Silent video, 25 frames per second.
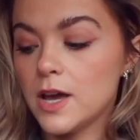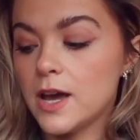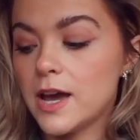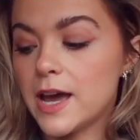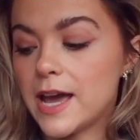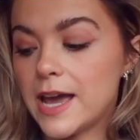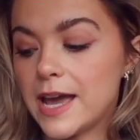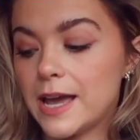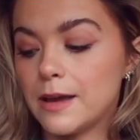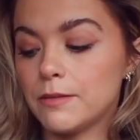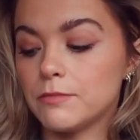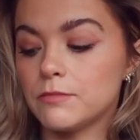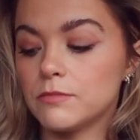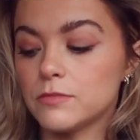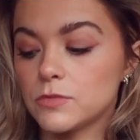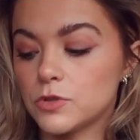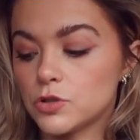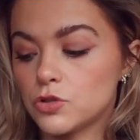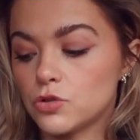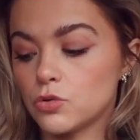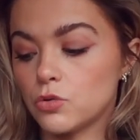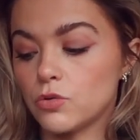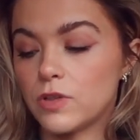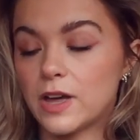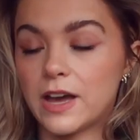
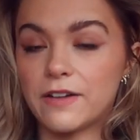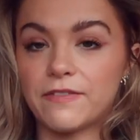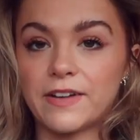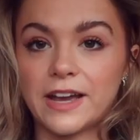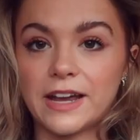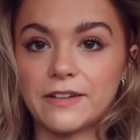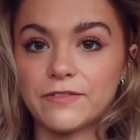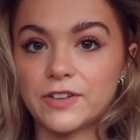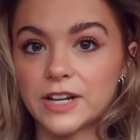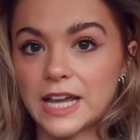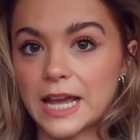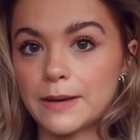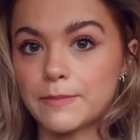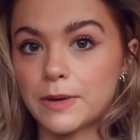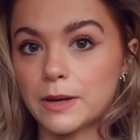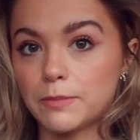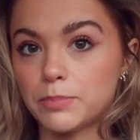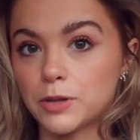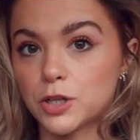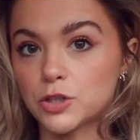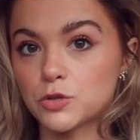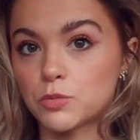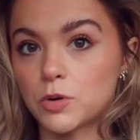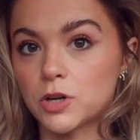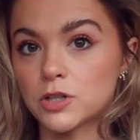so that if I ever get my
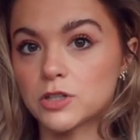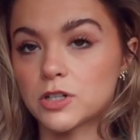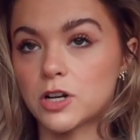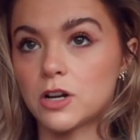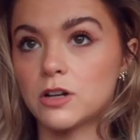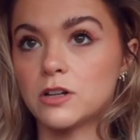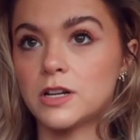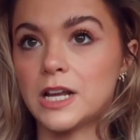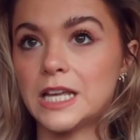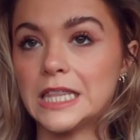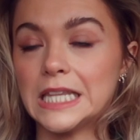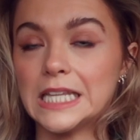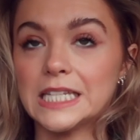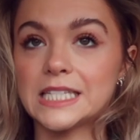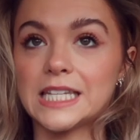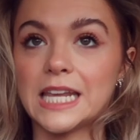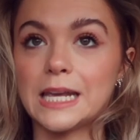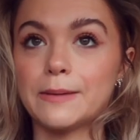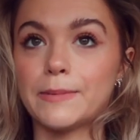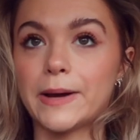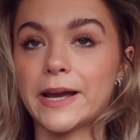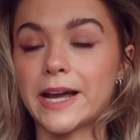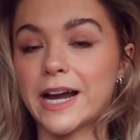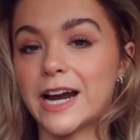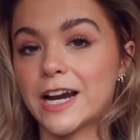blood work done and they say
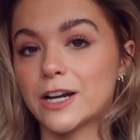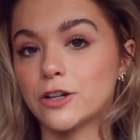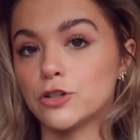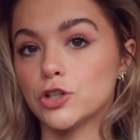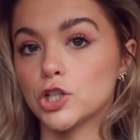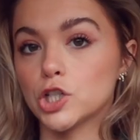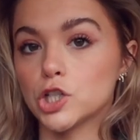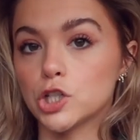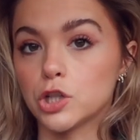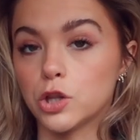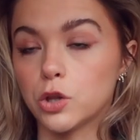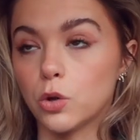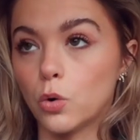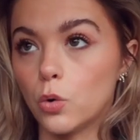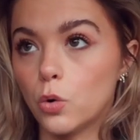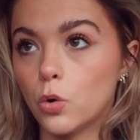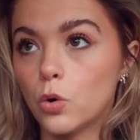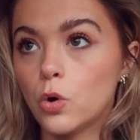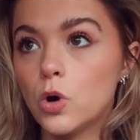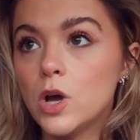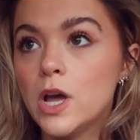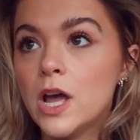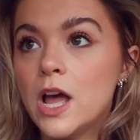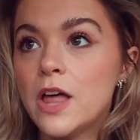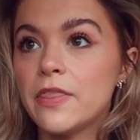my iron is
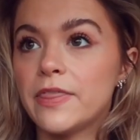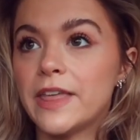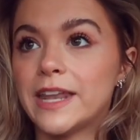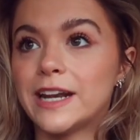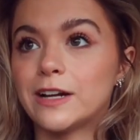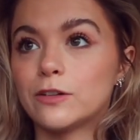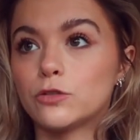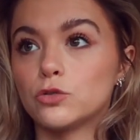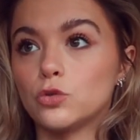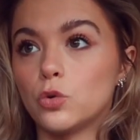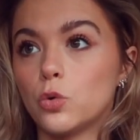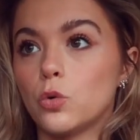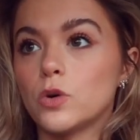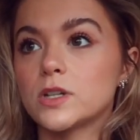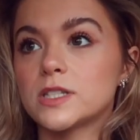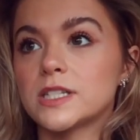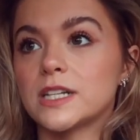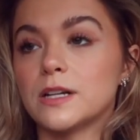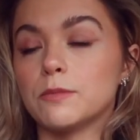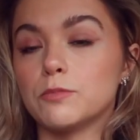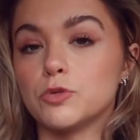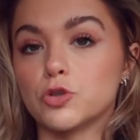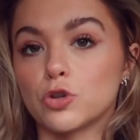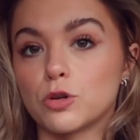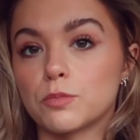low, then I'll know it's
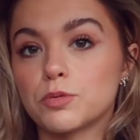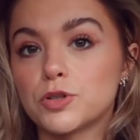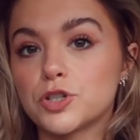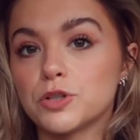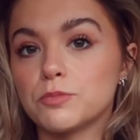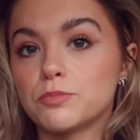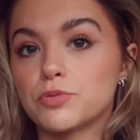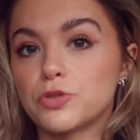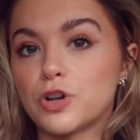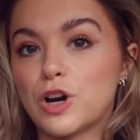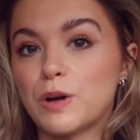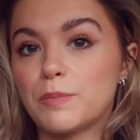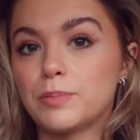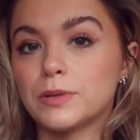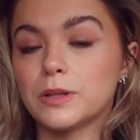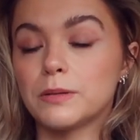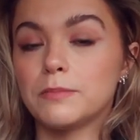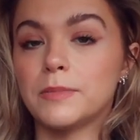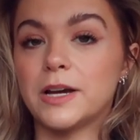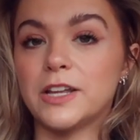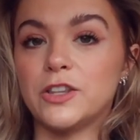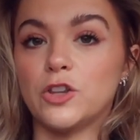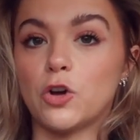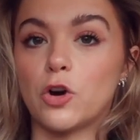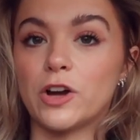an absorption
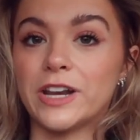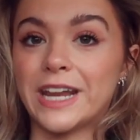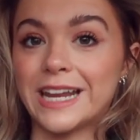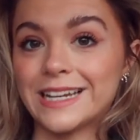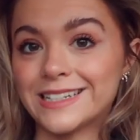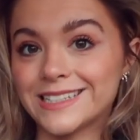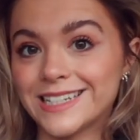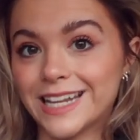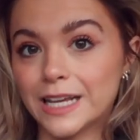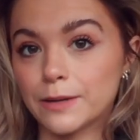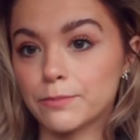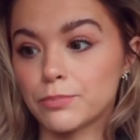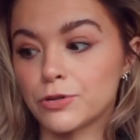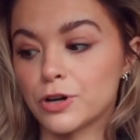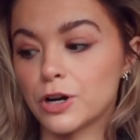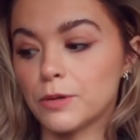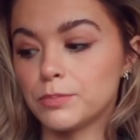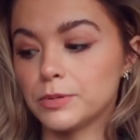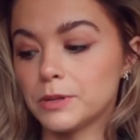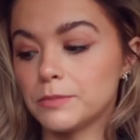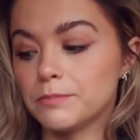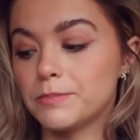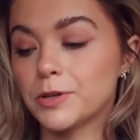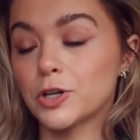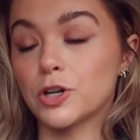problem and not an intake
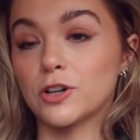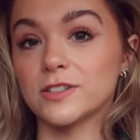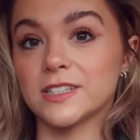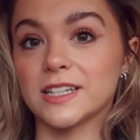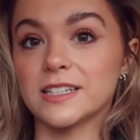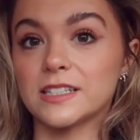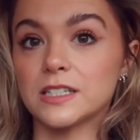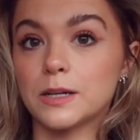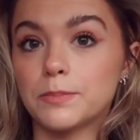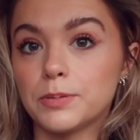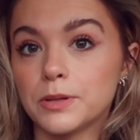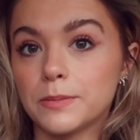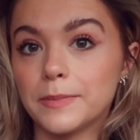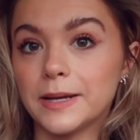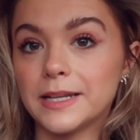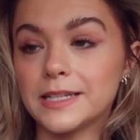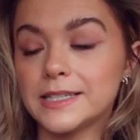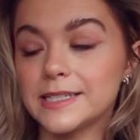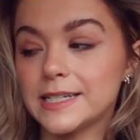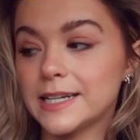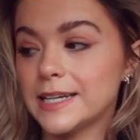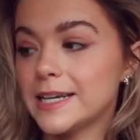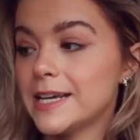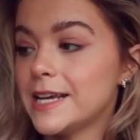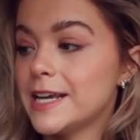problem because I
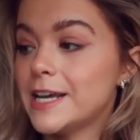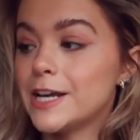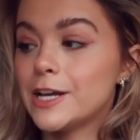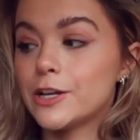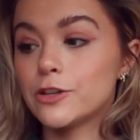supplement it.